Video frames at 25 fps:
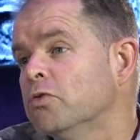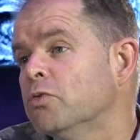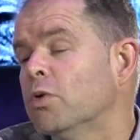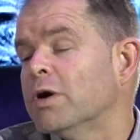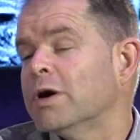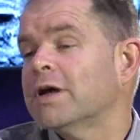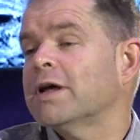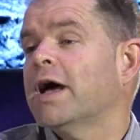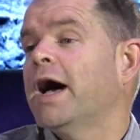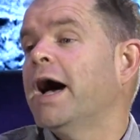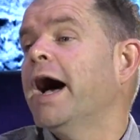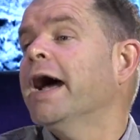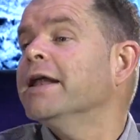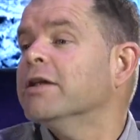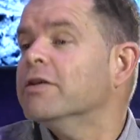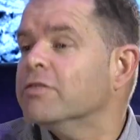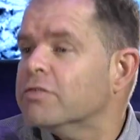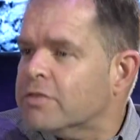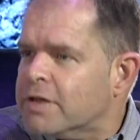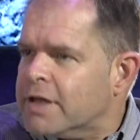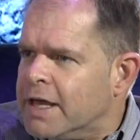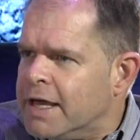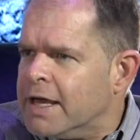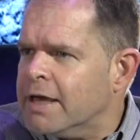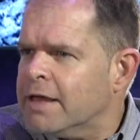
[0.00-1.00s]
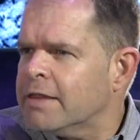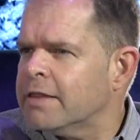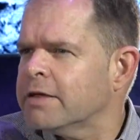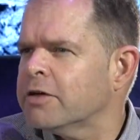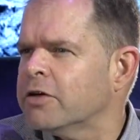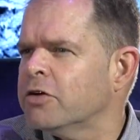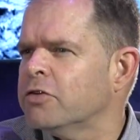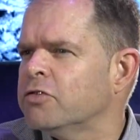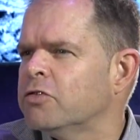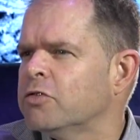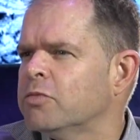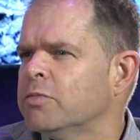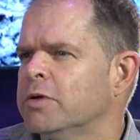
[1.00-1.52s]
what kind of care they're
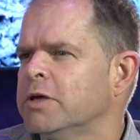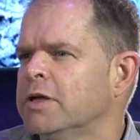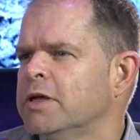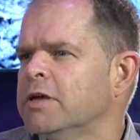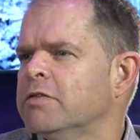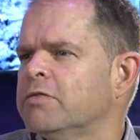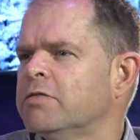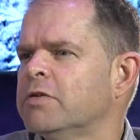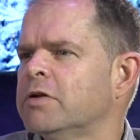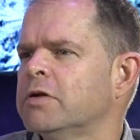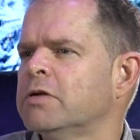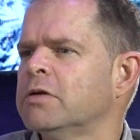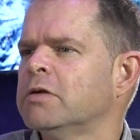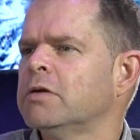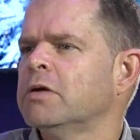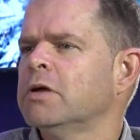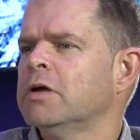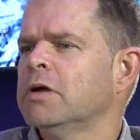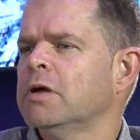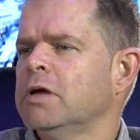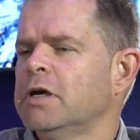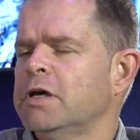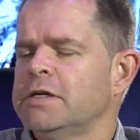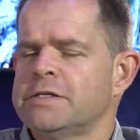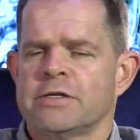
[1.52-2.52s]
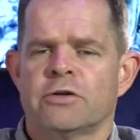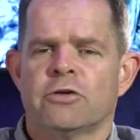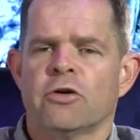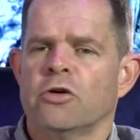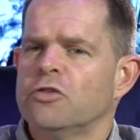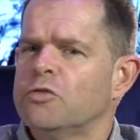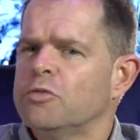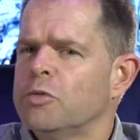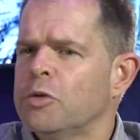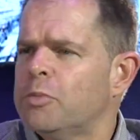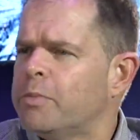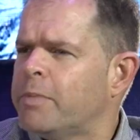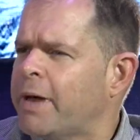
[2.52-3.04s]
going to be given. Is it going
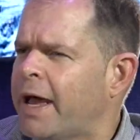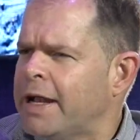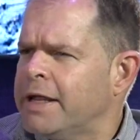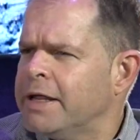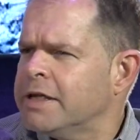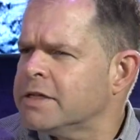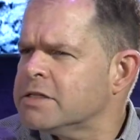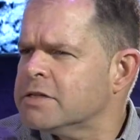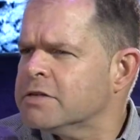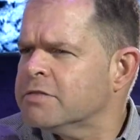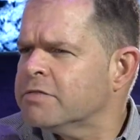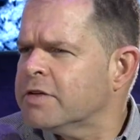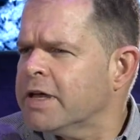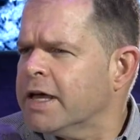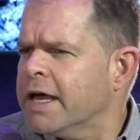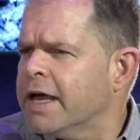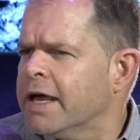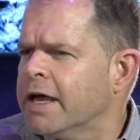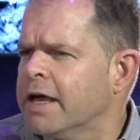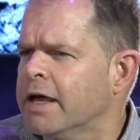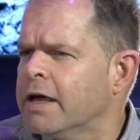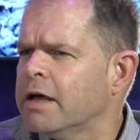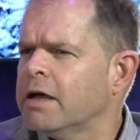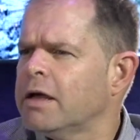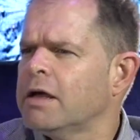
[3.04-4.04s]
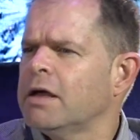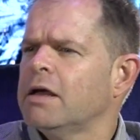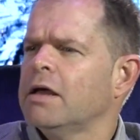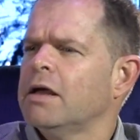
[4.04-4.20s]
to be palliative care?